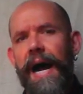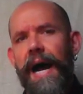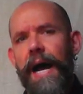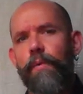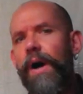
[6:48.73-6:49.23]

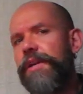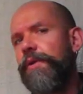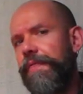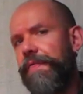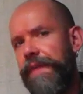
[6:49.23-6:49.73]
I want you to
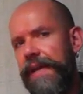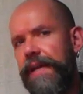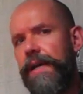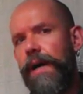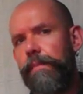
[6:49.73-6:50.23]

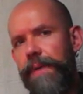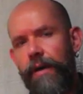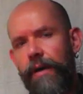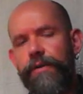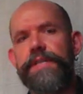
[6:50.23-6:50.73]
think
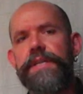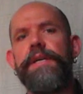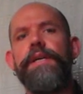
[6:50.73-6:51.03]
about